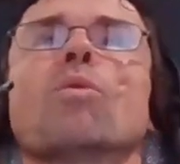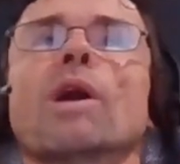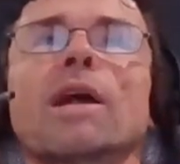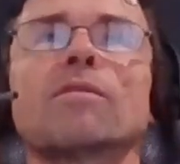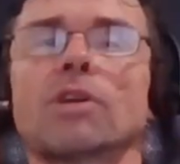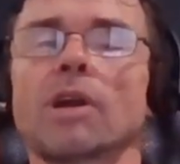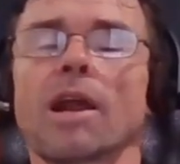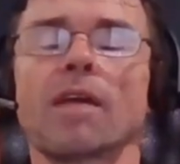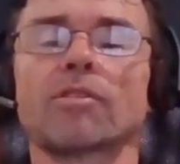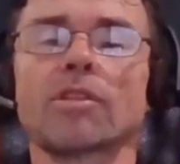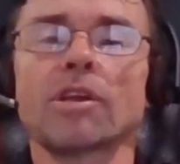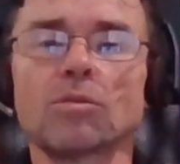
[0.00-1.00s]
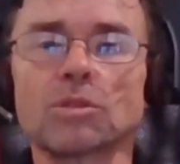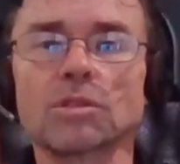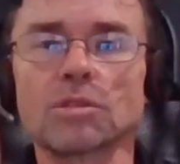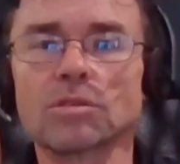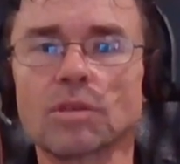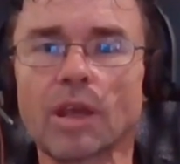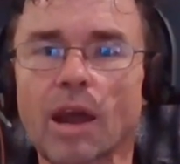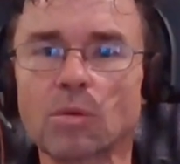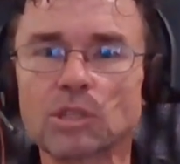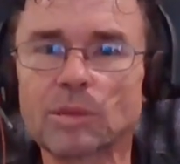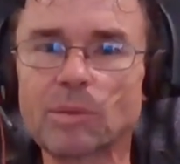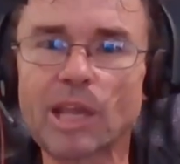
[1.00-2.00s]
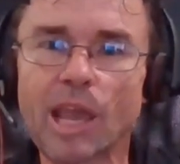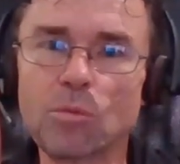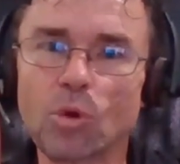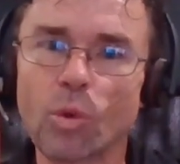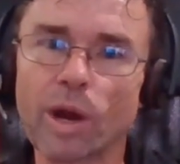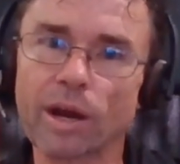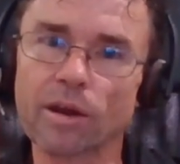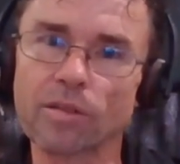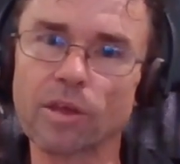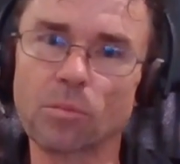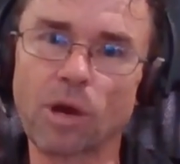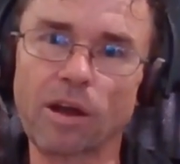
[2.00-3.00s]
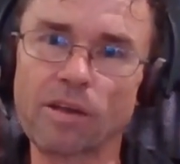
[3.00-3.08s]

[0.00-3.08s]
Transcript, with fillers: whatever. Everything was, I was became aware that